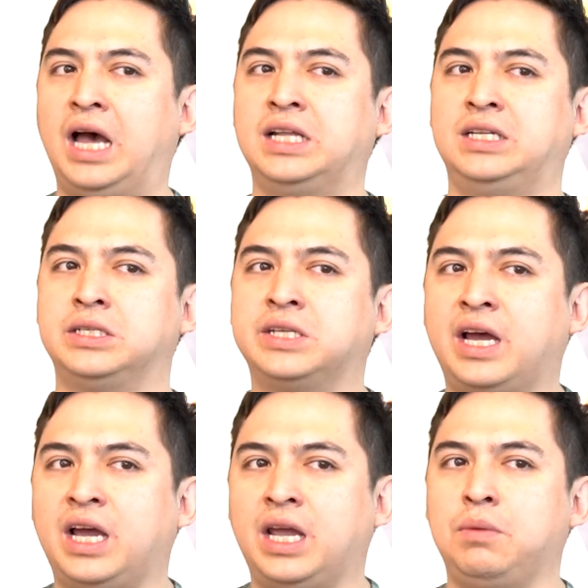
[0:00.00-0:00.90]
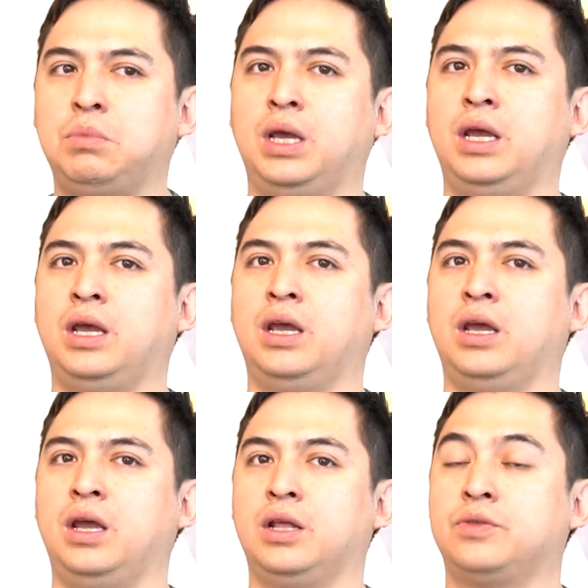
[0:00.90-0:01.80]
At that time,
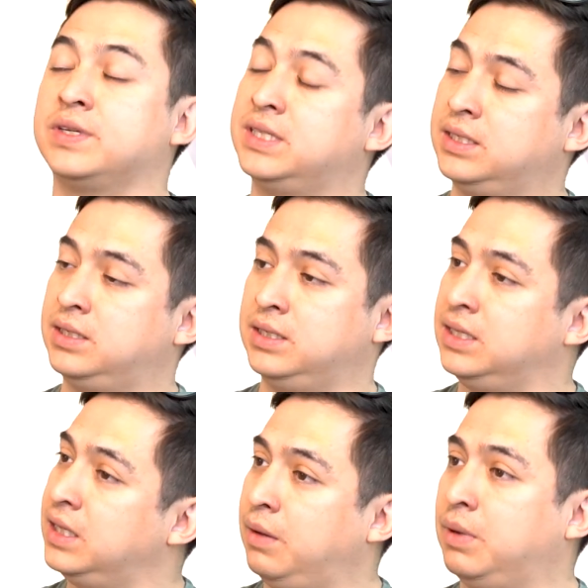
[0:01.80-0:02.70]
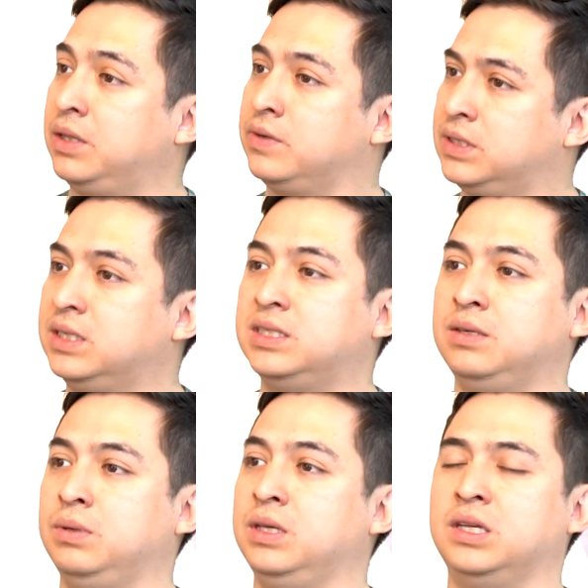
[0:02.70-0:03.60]
360 cinema,
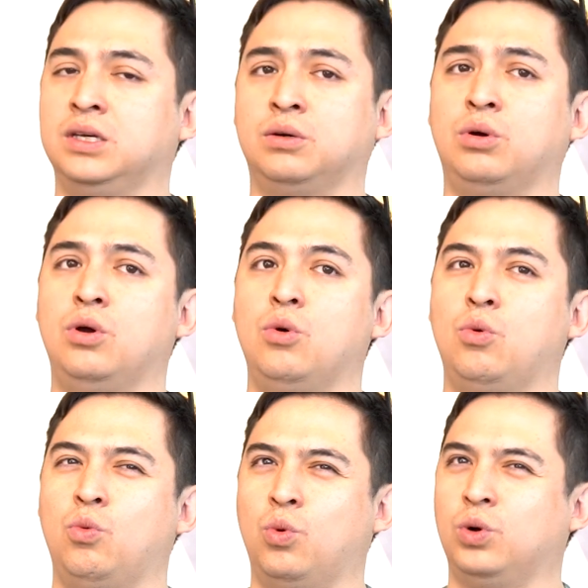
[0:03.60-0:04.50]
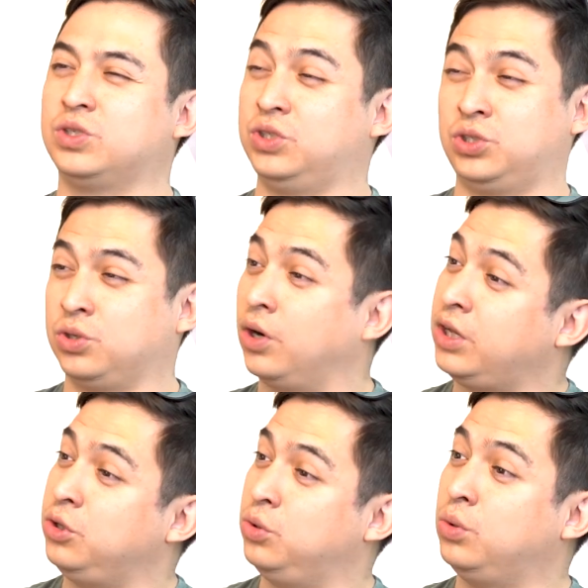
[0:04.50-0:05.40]
360 video was
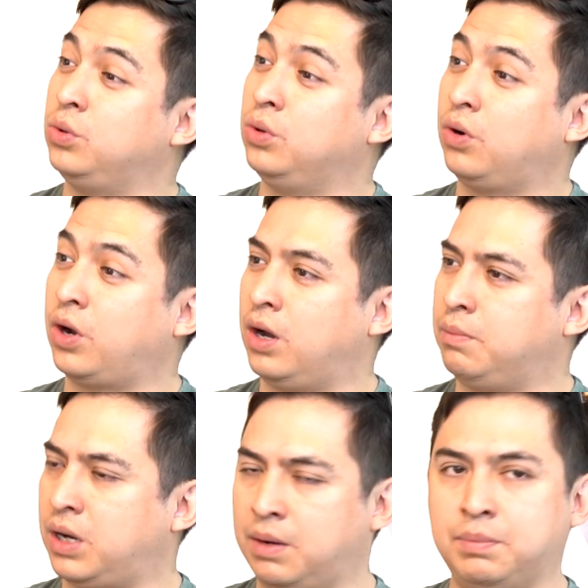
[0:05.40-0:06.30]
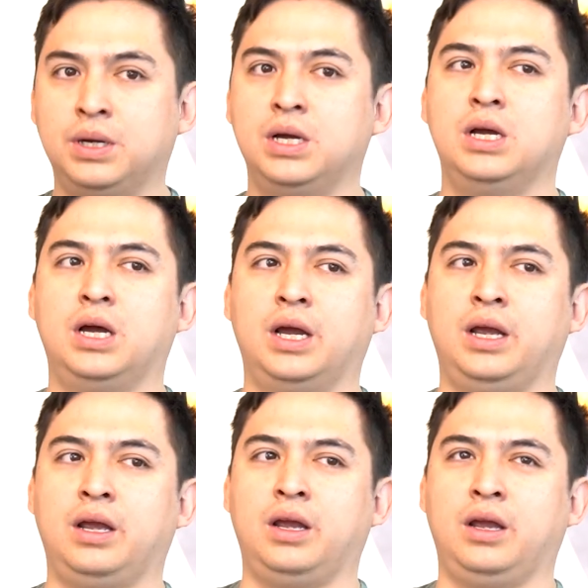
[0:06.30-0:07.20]
starting to come up.
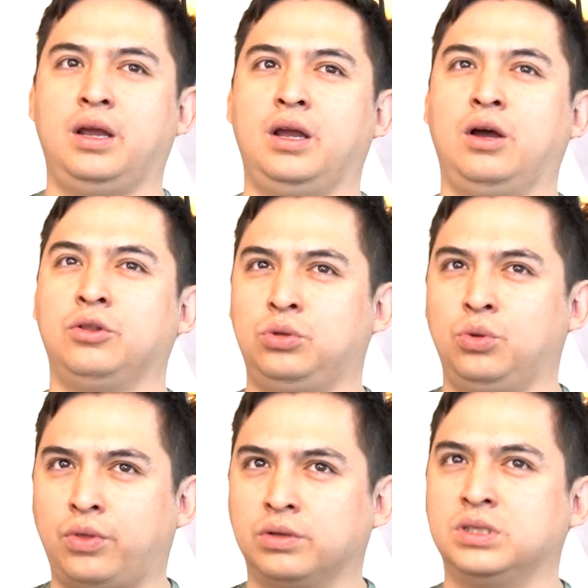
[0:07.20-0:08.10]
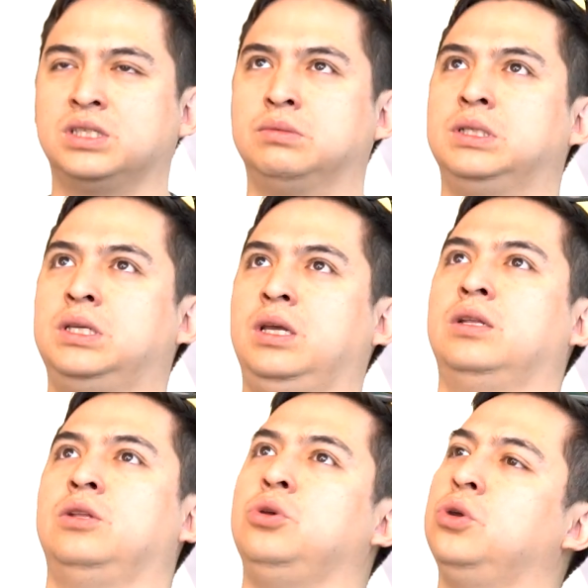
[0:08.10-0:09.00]
On
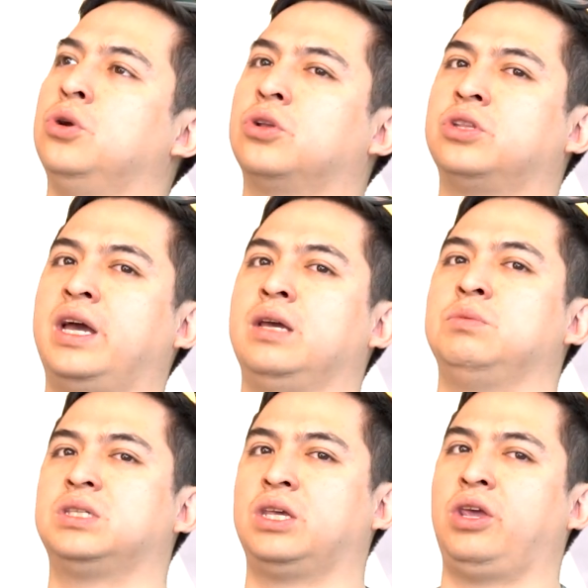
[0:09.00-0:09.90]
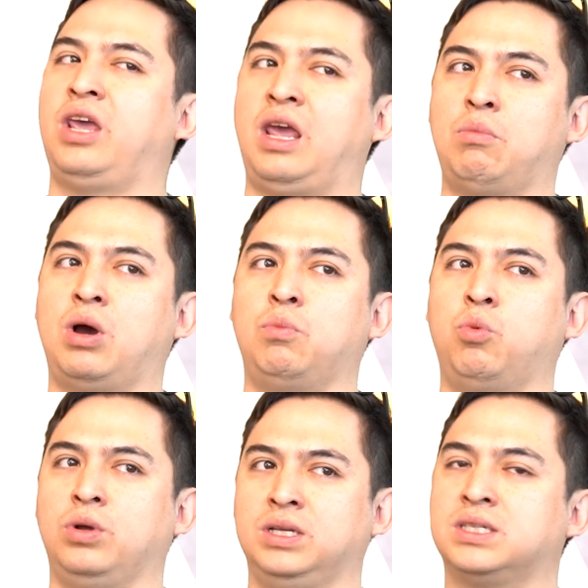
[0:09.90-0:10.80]
2017, the New York Times came
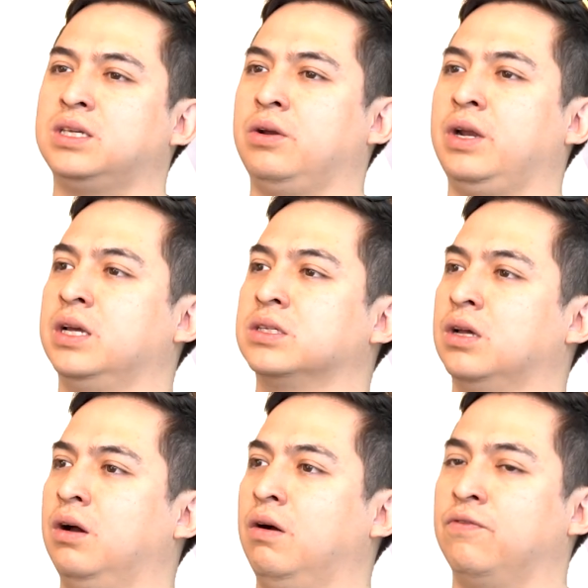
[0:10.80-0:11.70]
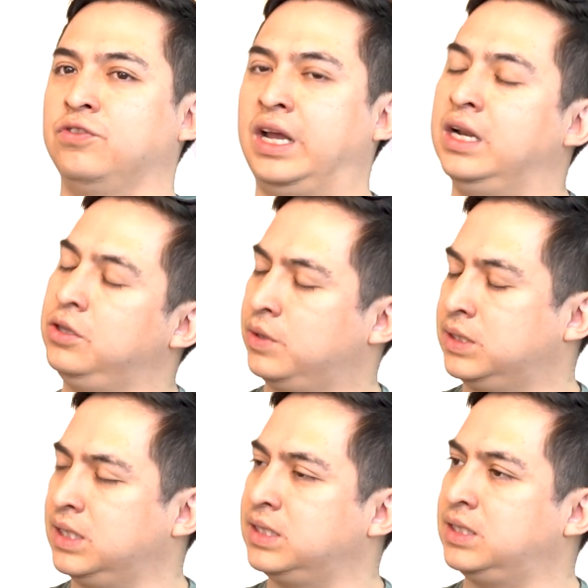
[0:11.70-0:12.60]
up with this series of Daily
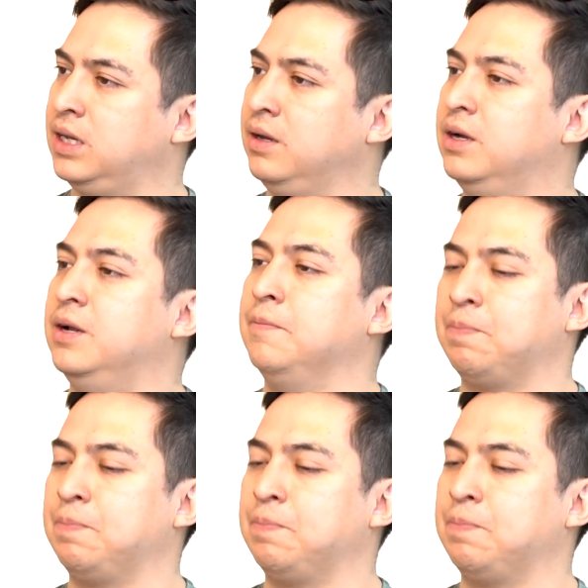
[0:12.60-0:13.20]
360.